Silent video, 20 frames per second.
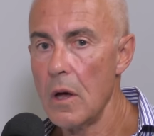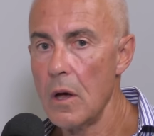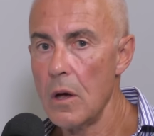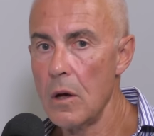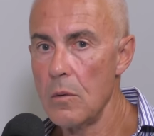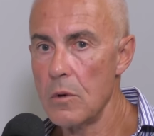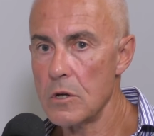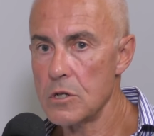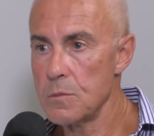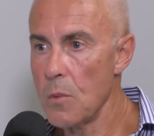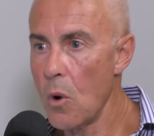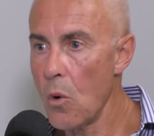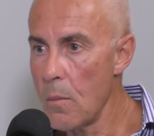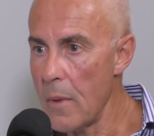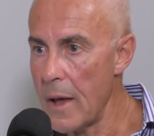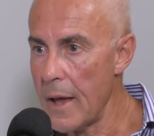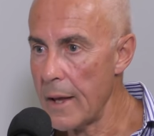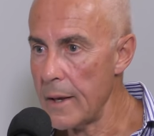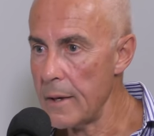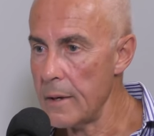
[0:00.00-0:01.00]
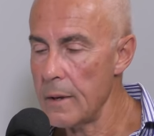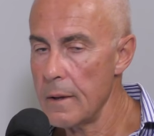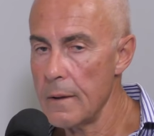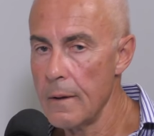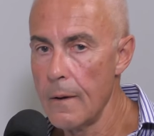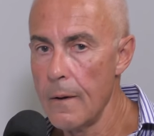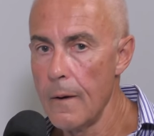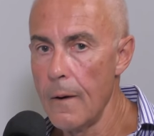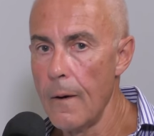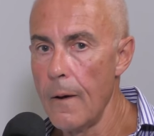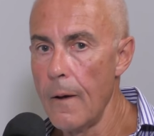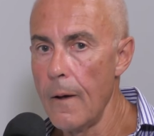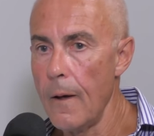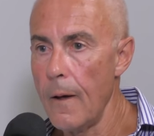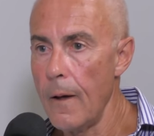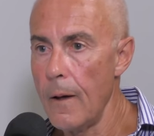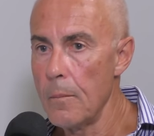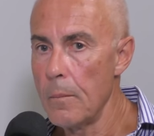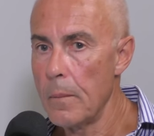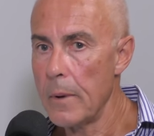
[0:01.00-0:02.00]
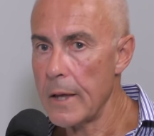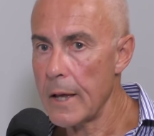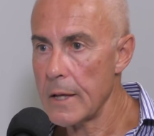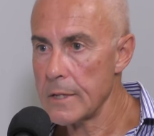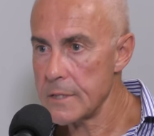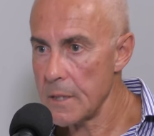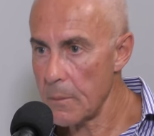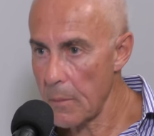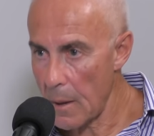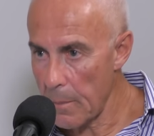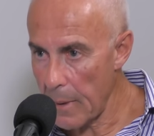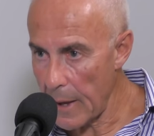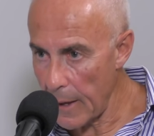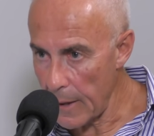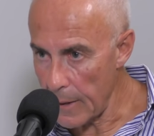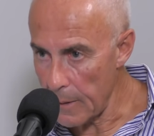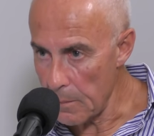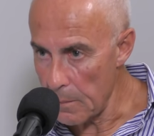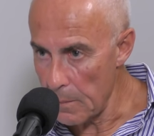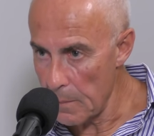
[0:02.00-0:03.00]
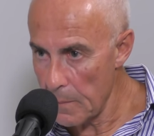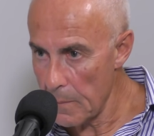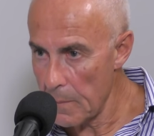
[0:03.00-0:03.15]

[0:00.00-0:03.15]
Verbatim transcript: uh, a small man but he had something about him.